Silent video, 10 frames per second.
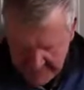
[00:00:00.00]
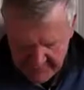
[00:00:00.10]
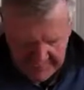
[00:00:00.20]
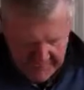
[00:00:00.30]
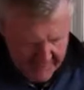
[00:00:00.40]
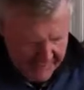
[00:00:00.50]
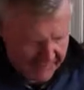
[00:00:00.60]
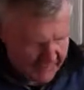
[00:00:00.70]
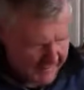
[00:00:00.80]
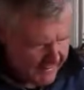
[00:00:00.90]
to have another
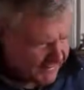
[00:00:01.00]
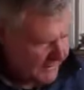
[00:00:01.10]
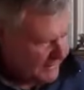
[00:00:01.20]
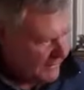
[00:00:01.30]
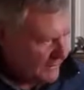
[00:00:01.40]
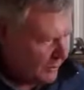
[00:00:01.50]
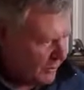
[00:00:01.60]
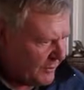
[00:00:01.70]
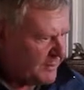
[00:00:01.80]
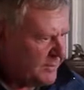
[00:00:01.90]
beam to
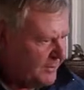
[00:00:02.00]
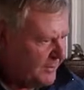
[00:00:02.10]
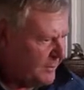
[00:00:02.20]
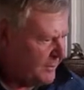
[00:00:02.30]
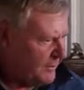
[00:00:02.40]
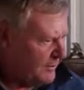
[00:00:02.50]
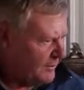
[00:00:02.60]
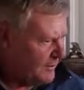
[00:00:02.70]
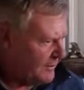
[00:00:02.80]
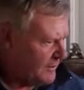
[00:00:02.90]
hook this to,
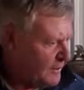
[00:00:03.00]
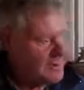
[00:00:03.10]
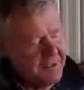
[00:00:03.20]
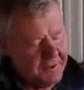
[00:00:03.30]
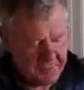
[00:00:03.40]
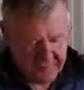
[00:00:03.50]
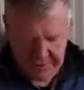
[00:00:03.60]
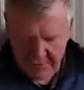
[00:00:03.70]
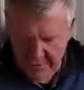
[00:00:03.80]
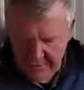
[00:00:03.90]
just so as it
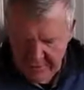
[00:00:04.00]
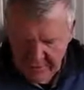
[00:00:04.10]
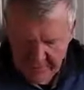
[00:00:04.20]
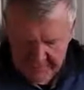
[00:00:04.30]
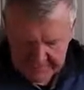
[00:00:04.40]
fits on the window.